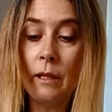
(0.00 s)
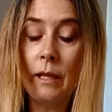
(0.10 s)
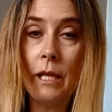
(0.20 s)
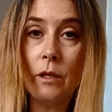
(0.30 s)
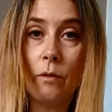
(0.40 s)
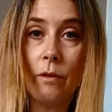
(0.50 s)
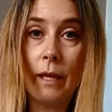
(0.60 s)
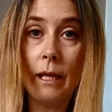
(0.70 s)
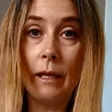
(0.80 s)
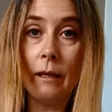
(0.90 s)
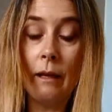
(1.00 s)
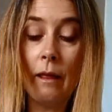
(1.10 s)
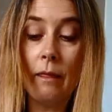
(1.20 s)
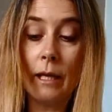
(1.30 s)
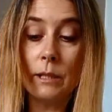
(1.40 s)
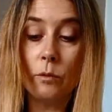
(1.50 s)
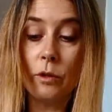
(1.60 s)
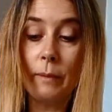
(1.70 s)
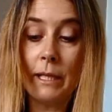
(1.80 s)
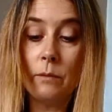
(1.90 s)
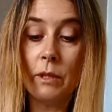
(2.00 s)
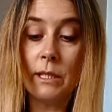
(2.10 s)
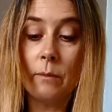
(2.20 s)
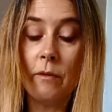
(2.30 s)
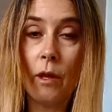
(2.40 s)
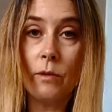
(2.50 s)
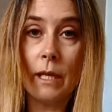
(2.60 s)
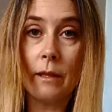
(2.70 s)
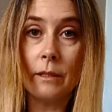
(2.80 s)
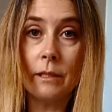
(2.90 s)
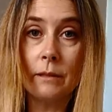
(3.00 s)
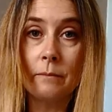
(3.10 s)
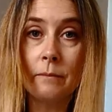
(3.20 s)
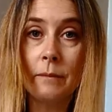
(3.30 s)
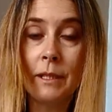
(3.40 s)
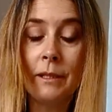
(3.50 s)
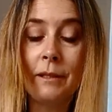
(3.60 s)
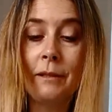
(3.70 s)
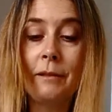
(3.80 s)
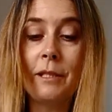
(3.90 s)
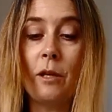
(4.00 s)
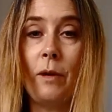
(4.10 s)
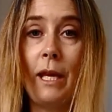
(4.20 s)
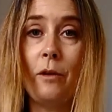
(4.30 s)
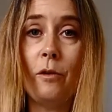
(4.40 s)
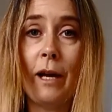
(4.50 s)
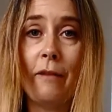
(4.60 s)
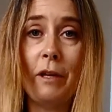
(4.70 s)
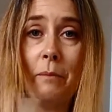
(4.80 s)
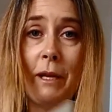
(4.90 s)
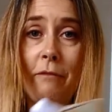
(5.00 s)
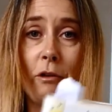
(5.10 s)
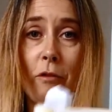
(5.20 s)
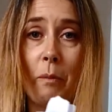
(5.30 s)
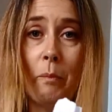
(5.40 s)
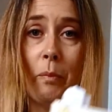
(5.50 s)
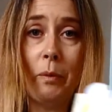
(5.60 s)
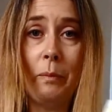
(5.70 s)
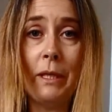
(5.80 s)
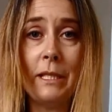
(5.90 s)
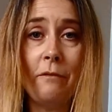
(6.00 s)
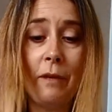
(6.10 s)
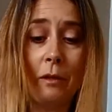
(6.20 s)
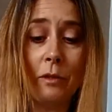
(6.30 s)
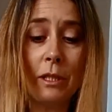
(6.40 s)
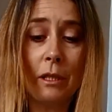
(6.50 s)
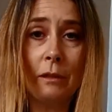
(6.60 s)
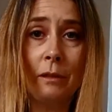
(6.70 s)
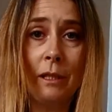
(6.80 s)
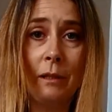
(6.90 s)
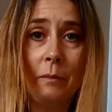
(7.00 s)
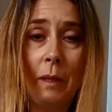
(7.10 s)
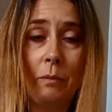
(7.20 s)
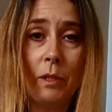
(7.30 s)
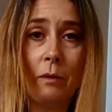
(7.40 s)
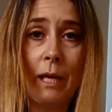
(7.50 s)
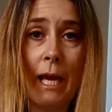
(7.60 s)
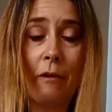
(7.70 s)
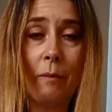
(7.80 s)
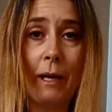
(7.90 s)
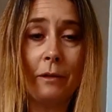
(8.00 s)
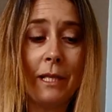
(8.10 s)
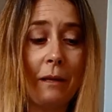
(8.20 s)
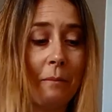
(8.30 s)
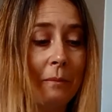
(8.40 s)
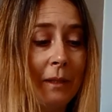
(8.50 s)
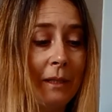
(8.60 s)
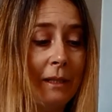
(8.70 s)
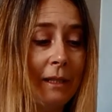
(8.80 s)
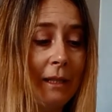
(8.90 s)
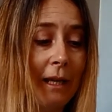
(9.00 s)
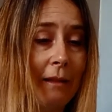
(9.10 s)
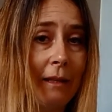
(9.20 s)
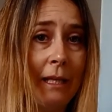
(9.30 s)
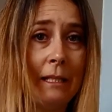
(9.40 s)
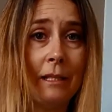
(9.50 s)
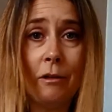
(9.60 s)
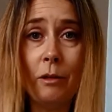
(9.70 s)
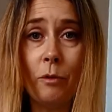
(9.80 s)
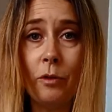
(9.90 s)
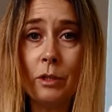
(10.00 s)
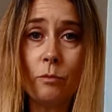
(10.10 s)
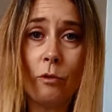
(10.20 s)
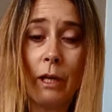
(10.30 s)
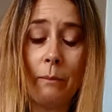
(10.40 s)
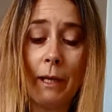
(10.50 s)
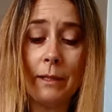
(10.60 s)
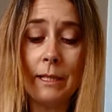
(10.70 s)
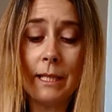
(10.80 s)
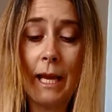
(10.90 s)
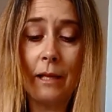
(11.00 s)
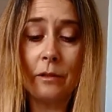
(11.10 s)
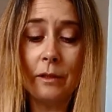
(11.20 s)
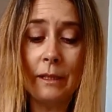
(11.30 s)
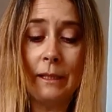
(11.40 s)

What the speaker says: They don't think. That's what's the matter with some of those others. So Eeyore having a bit of a grump because he feels that people don't care about him and that he's the only one that's worrying about his tail.